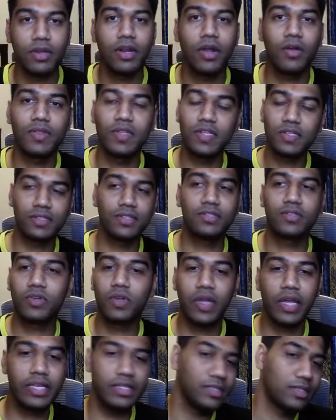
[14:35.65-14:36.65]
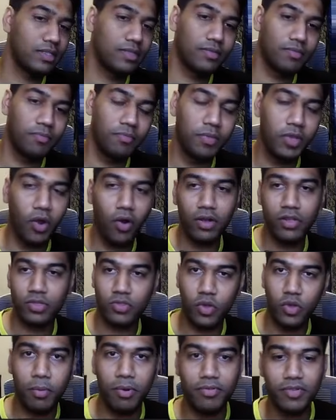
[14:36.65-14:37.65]
Now, this is beyond the
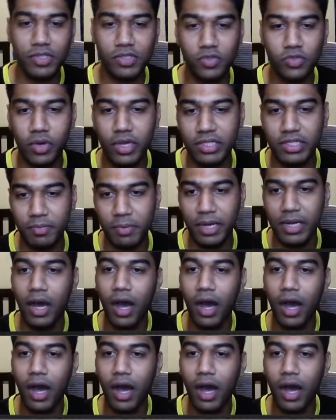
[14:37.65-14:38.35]
scope of this to explain